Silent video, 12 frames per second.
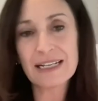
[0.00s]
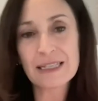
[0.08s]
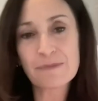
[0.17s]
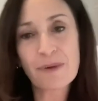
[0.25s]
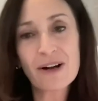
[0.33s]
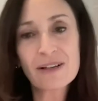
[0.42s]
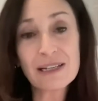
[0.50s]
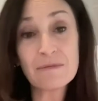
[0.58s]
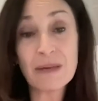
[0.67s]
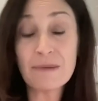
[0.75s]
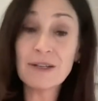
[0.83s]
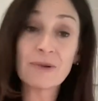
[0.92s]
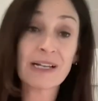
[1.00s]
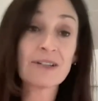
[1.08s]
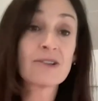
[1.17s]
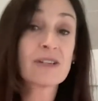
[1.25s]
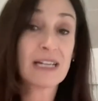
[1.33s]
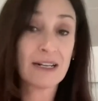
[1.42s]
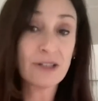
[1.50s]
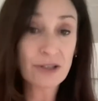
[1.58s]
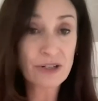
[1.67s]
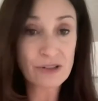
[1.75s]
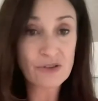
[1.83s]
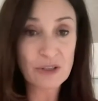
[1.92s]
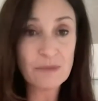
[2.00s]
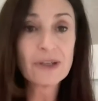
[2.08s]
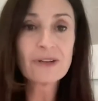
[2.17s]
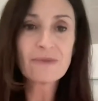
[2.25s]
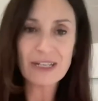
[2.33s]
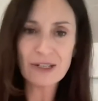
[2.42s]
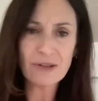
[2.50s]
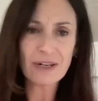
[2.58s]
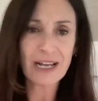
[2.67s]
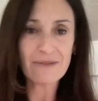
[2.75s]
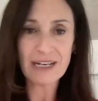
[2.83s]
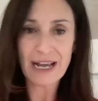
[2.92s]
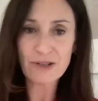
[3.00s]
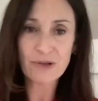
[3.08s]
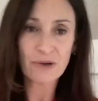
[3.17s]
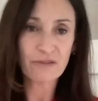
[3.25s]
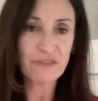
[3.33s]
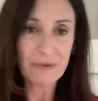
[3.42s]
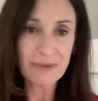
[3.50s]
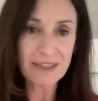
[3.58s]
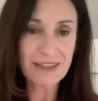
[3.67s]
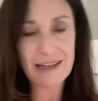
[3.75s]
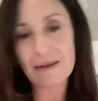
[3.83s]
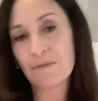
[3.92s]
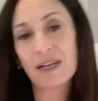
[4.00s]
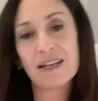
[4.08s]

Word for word: It's partly maybe you don't understand your consumer, right? You don't have a natural fit with them.